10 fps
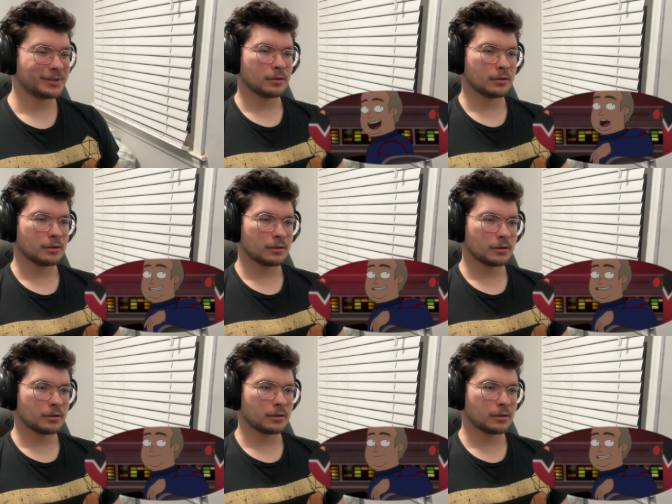Patty,
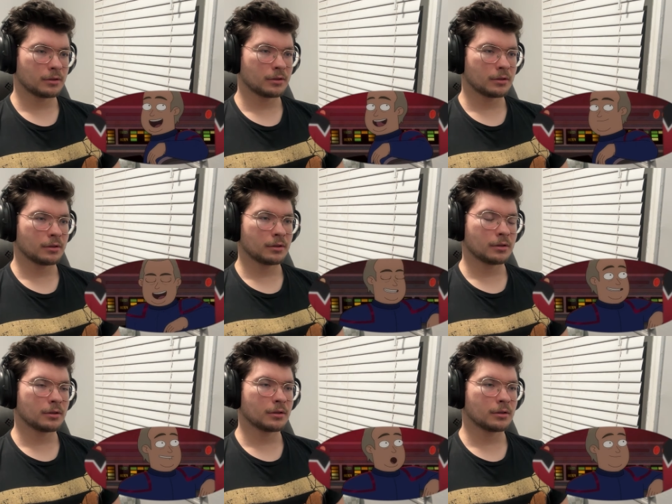you almost
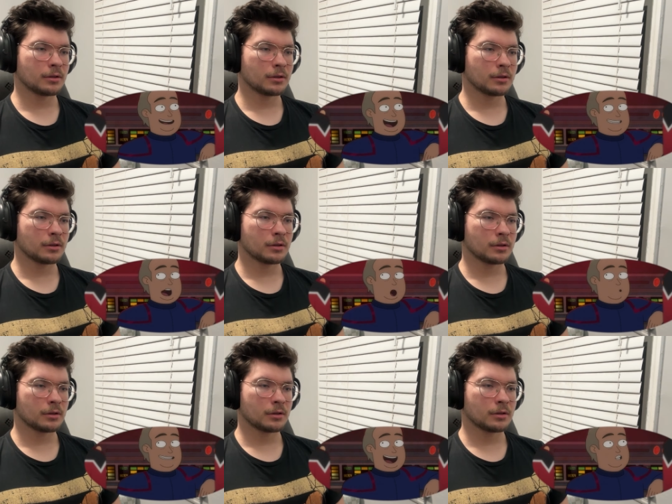be from the
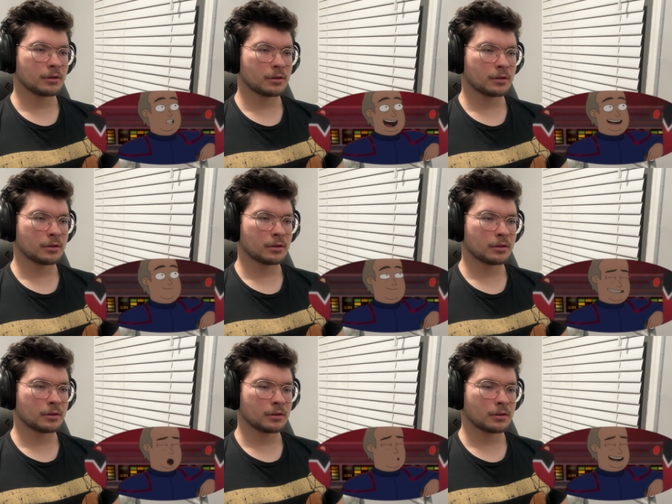Ritos, aren't you?
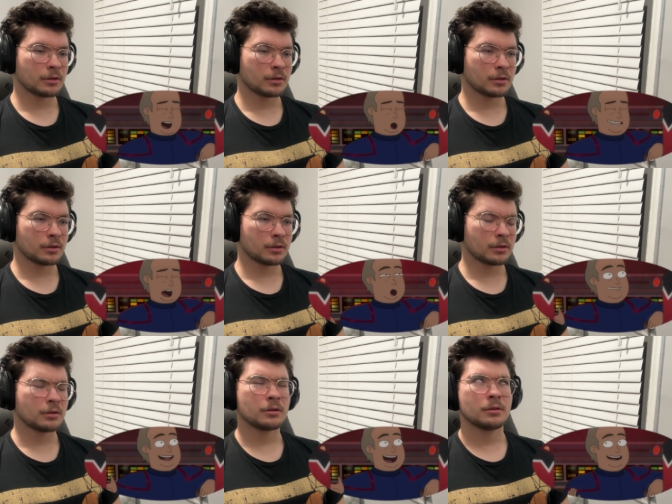Sorry, dozed off
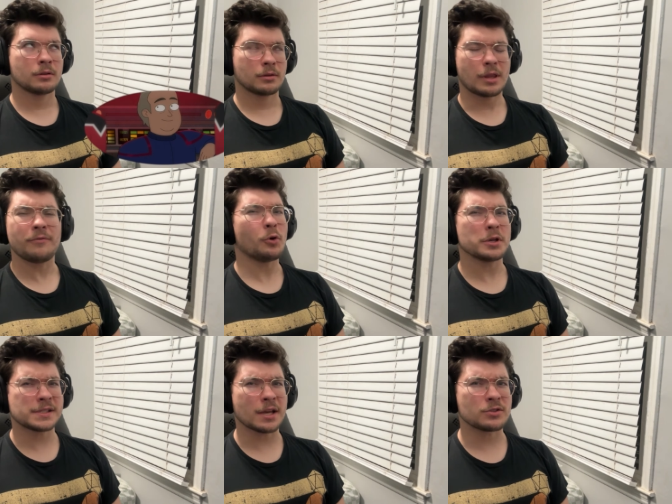there. That
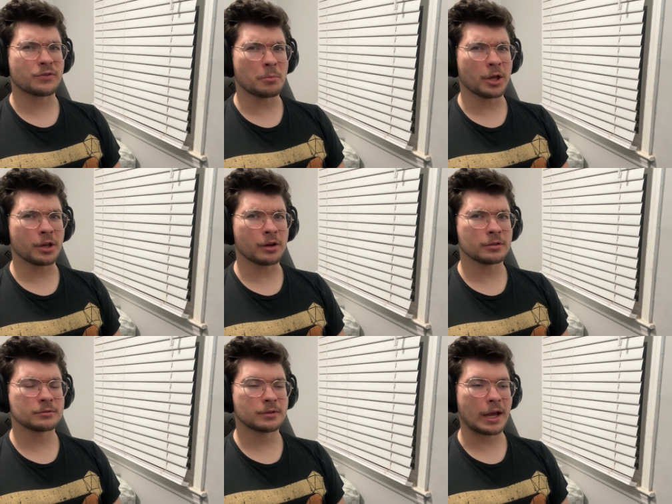voice sounds
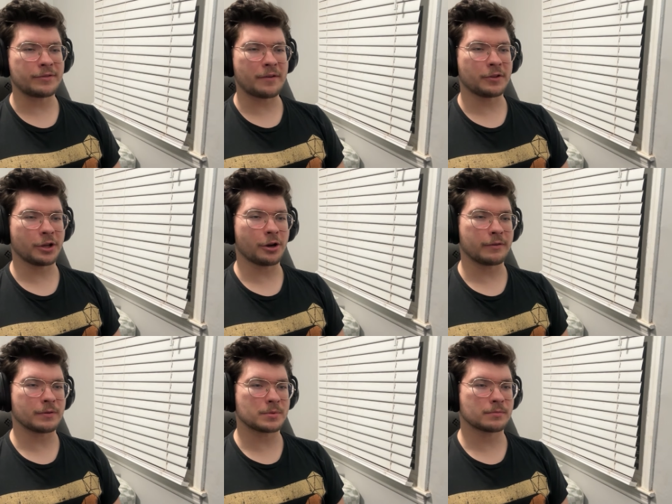familiar. I've definitely heard
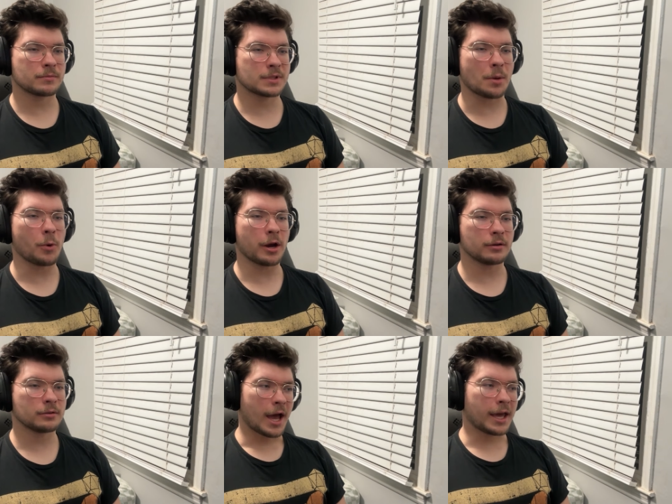it from
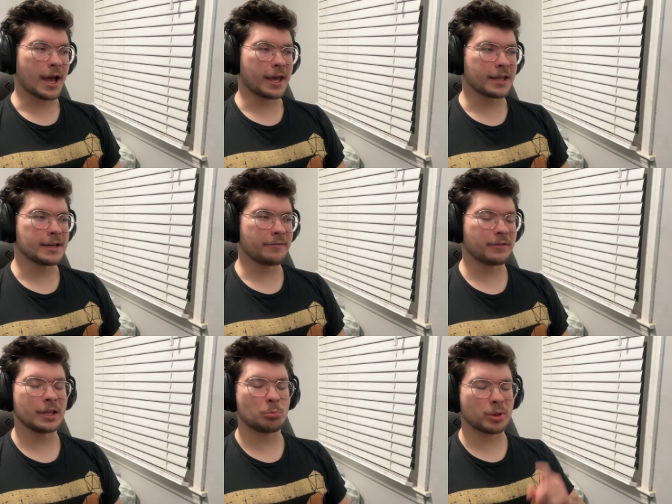somewhere. I, I can
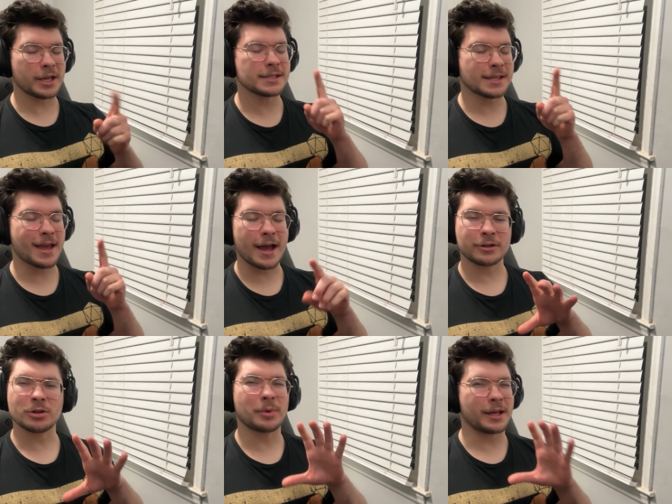definitely place the
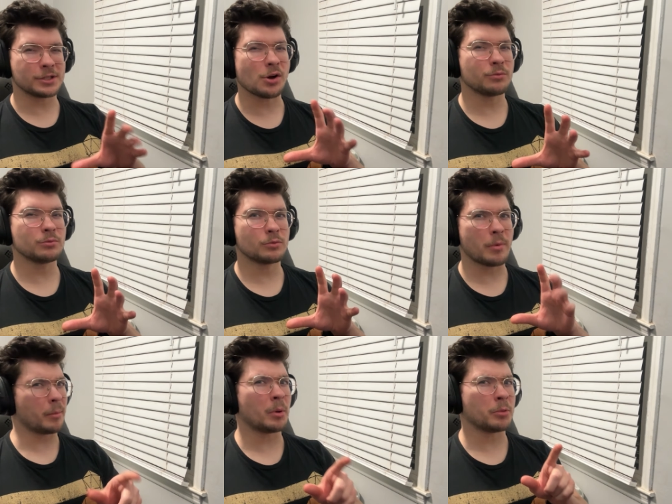actor, but I don't
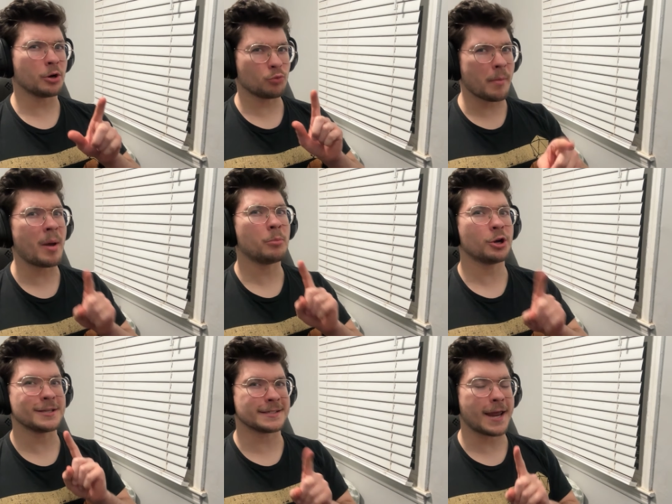remember remember
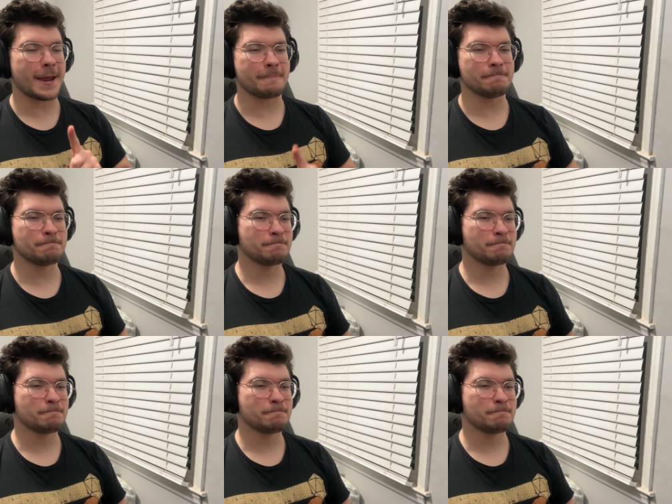his name.